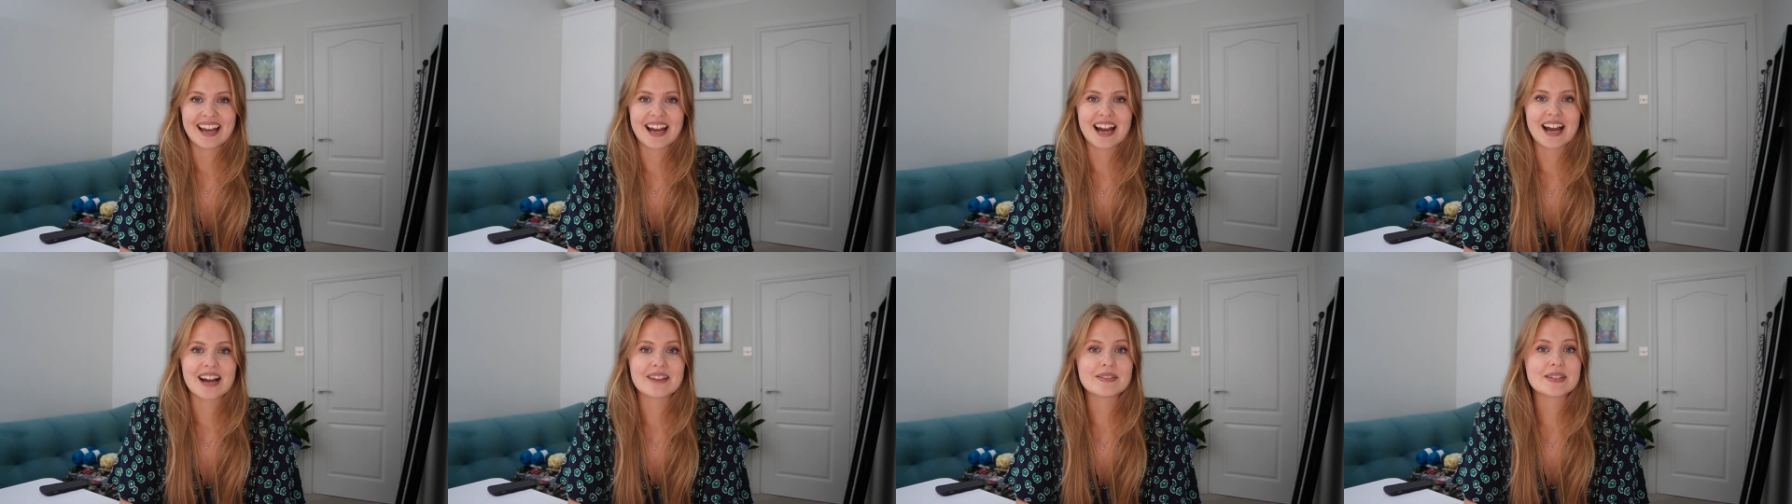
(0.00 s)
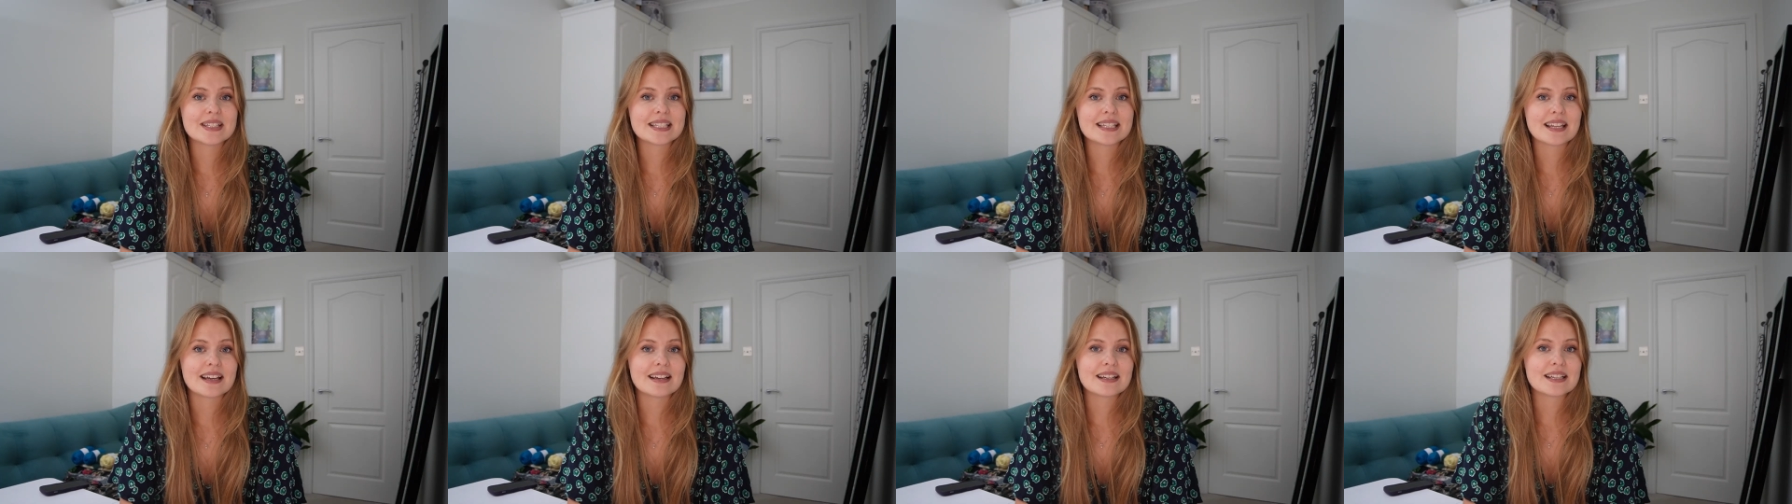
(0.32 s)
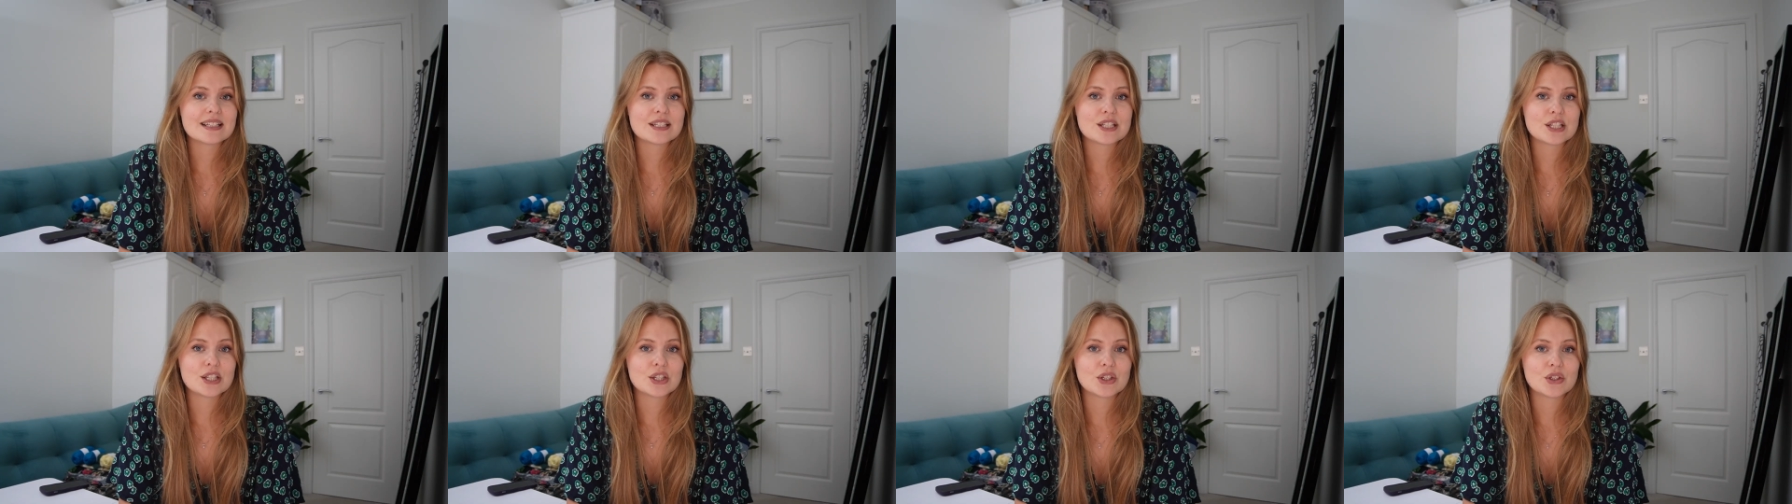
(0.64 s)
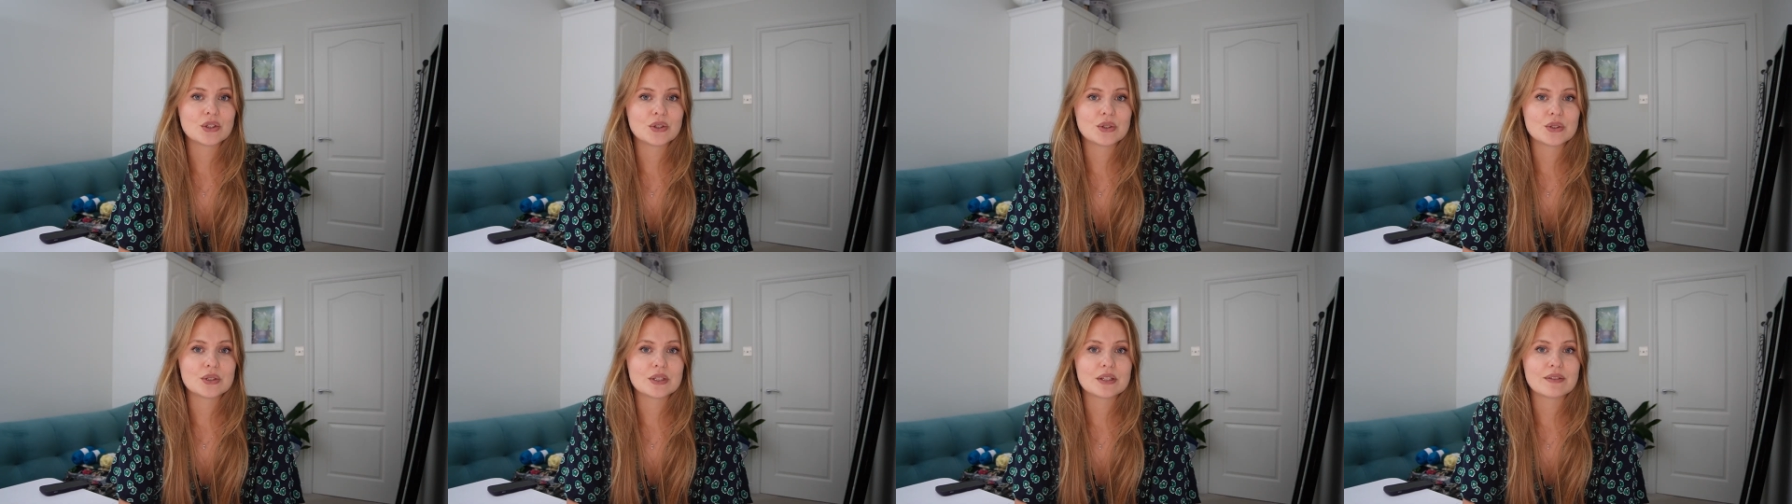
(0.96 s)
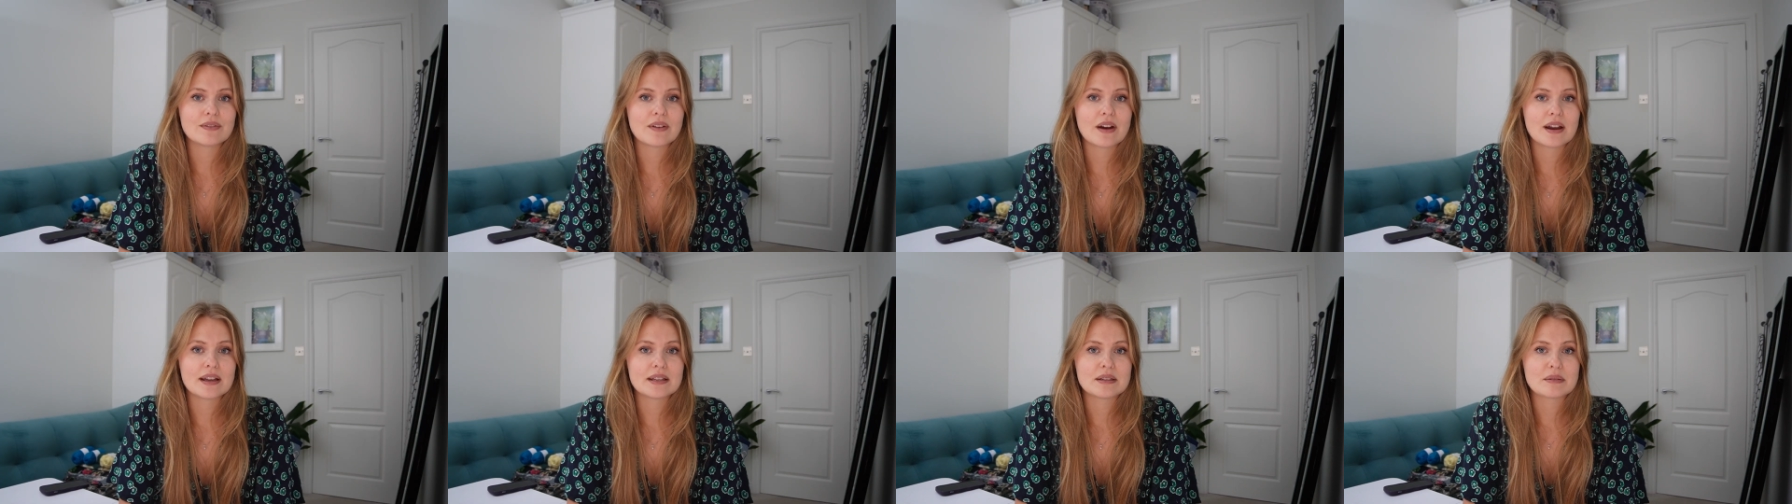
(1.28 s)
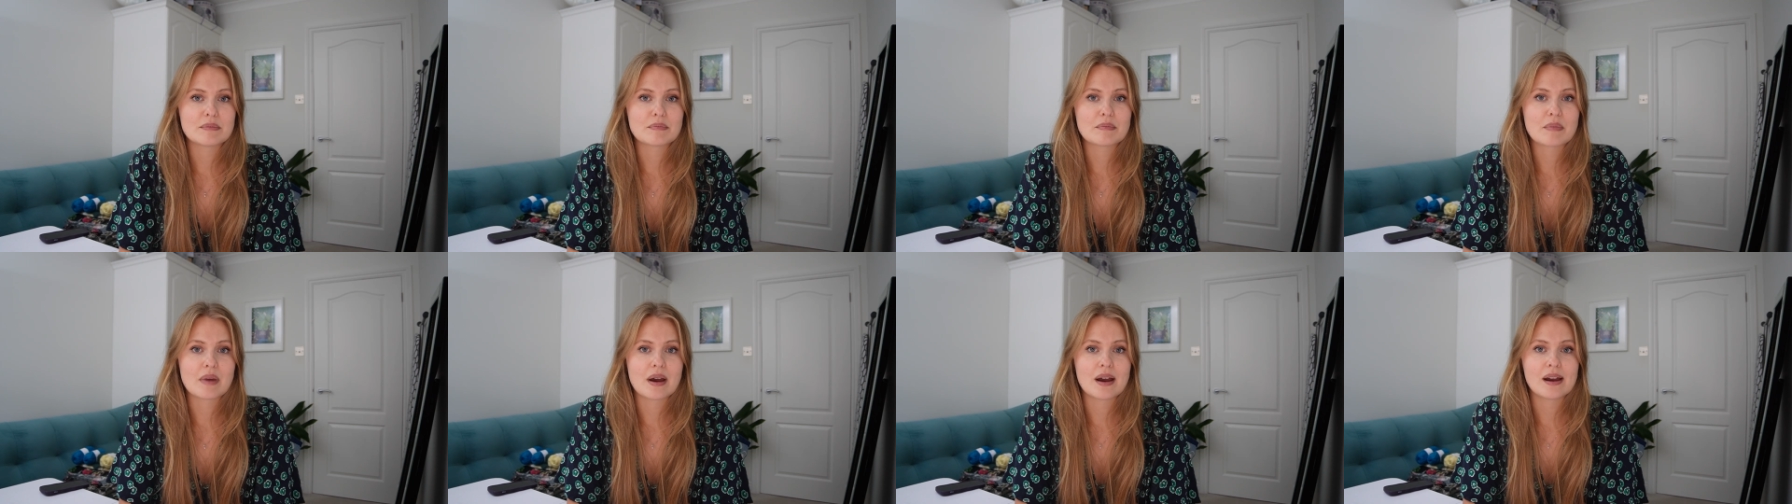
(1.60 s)
I've decided to divide
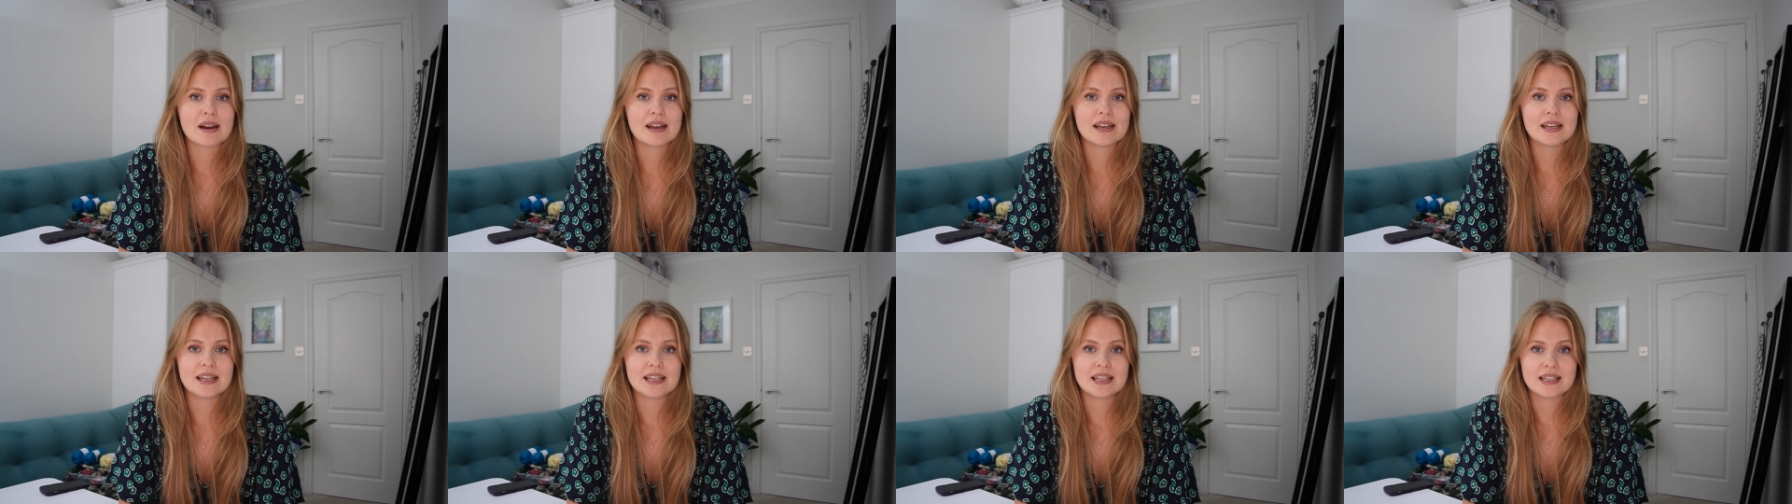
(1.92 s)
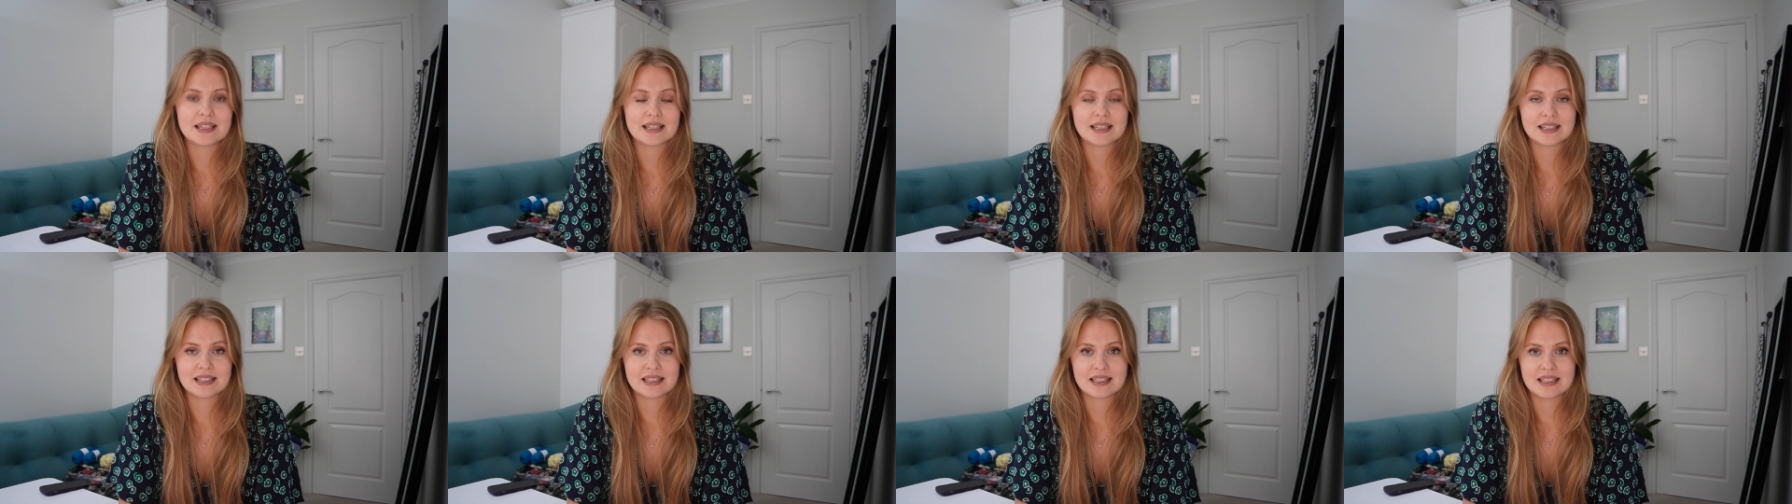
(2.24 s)
my